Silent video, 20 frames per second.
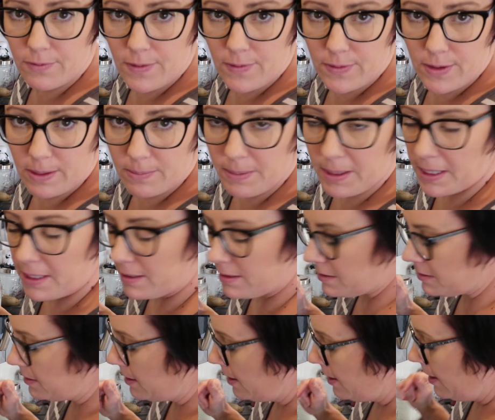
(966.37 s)
or 15
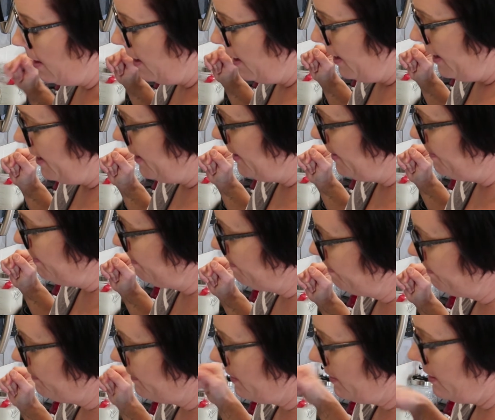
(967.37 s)
minutes.
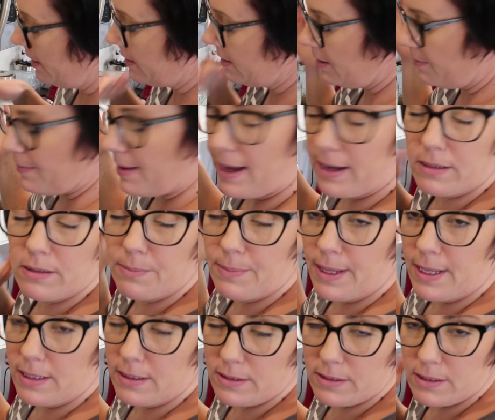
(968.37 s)
Let them
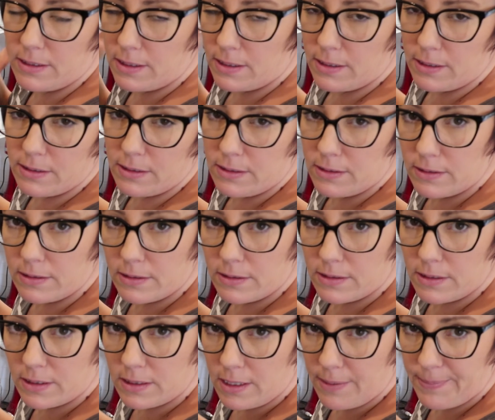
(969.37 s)
acclimate to the
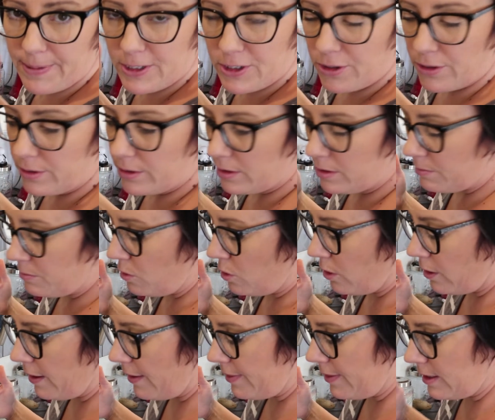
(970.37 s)
temperature a little
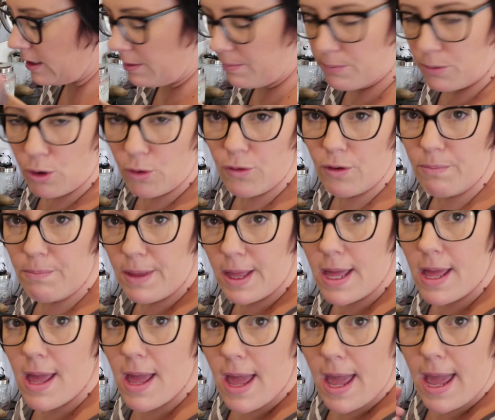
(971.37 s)
more, and then I'll move them.
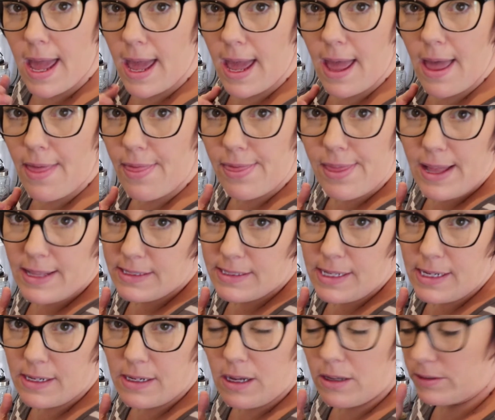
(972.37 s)
And that's
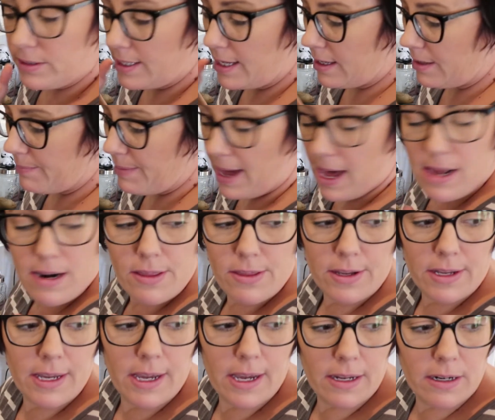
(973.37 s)
it. I'll take them out of
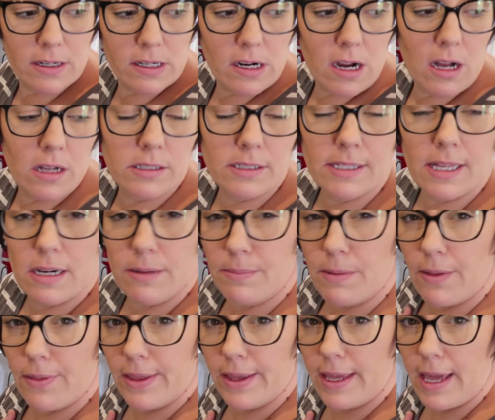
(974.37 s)
the canner, I'll set them
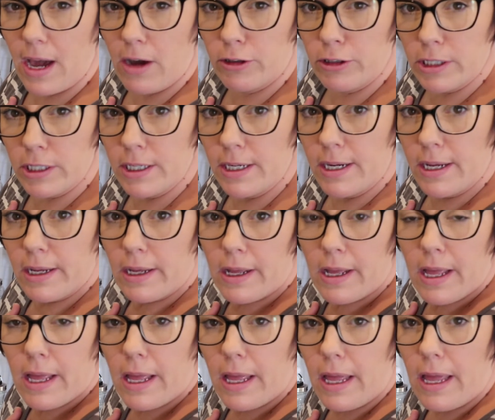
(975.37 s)
on the counter,
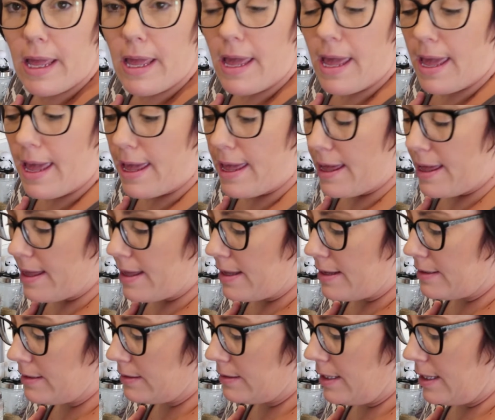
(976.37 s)

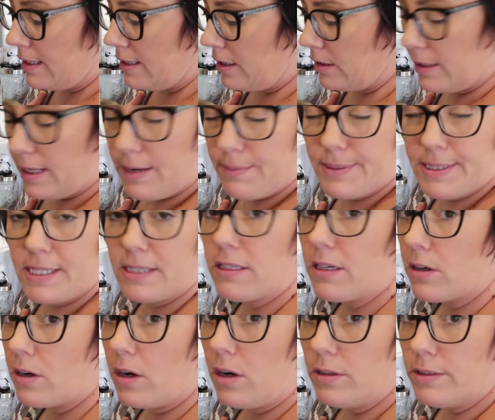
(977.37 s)
and then I'll let them sit
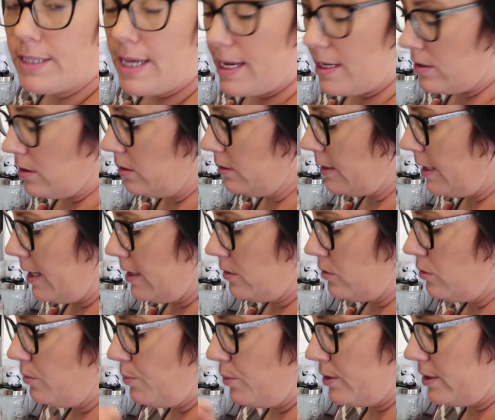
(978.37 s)
there all day and all night.
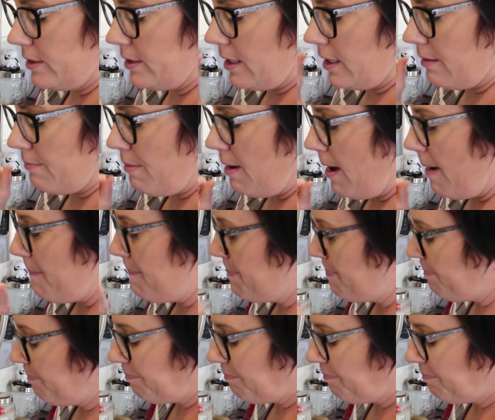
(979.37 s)
Ooh, we just had a pop.